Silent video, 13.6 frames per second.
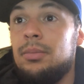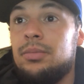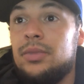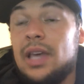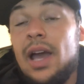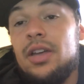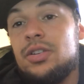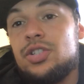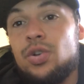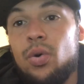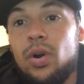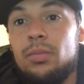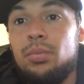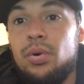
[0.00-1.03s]
Yeah, you're
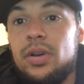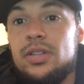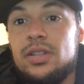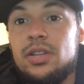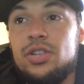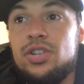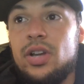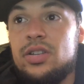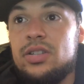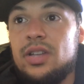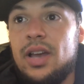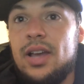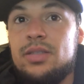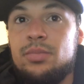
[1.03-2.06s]
scoring points in the judge's
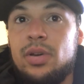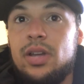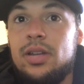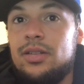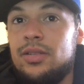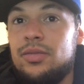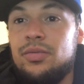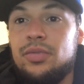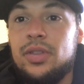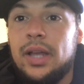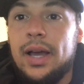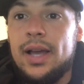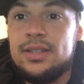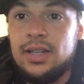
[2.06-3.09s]
eyes, but if
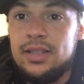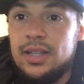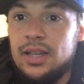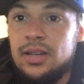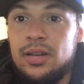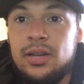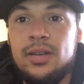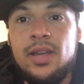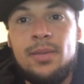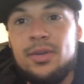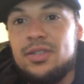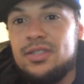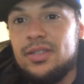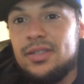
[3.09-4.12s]
the guy's not taking any
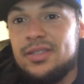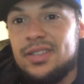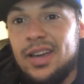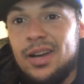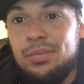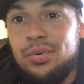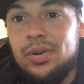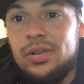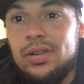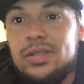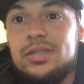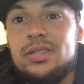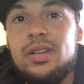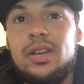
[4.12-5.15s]
damage, then it's kind of
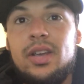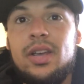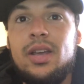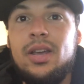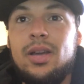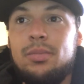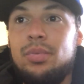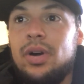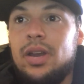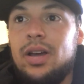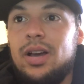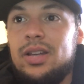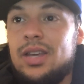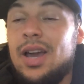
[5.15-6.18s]
pointless.
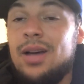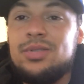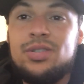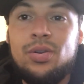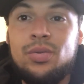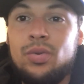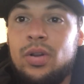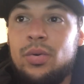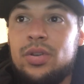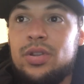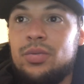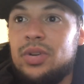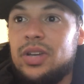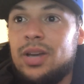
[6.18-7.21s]
But yeah, I'm still rolling with
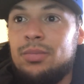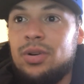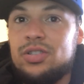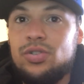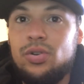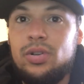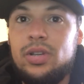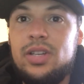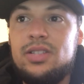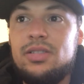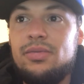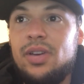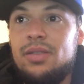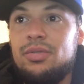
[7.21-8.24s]
Henrique Barzola. He's
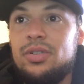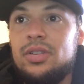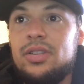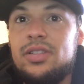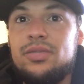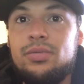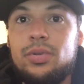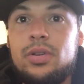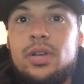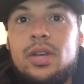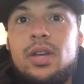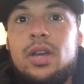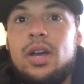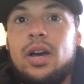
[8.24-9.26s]
the favorite in this one.
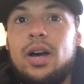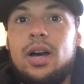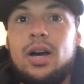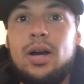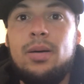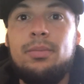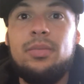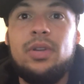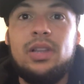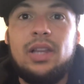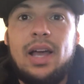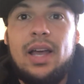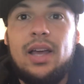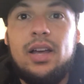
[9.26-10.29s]

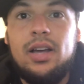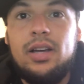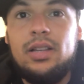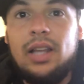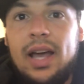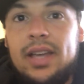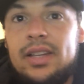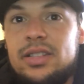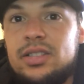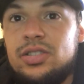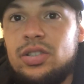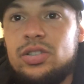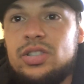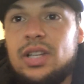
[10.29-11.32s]
Elias
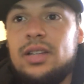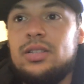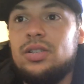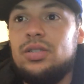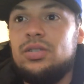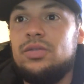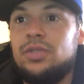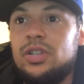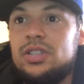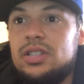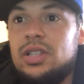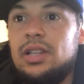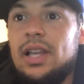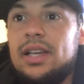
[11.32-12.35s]
dos Santos
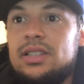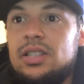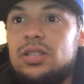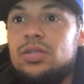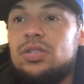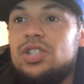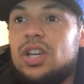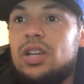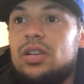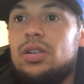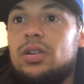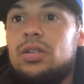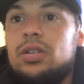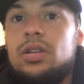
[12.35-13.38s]
versus Eleccin Chenko.